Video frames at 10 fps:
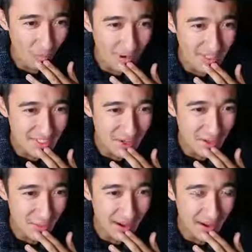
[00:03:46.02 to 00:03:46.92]
Why is there
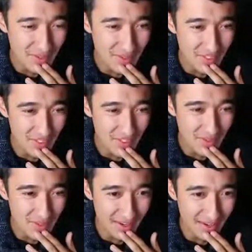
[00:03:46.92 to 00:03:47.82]
a warehouse in Las
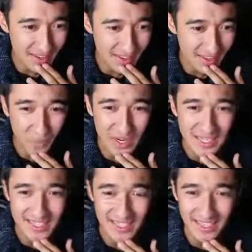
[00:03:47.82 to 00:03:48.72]
Vegas? Wait
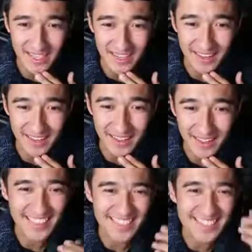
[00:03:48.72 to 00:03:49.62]
a second.
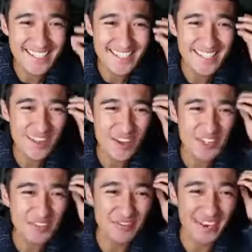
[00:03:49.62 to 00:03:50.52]
This is in
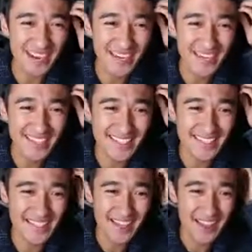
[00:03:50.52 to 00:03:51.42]
Las
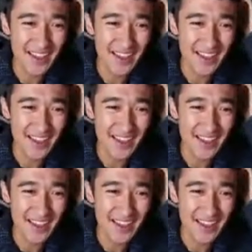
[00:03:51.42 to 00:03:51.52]
Vegas?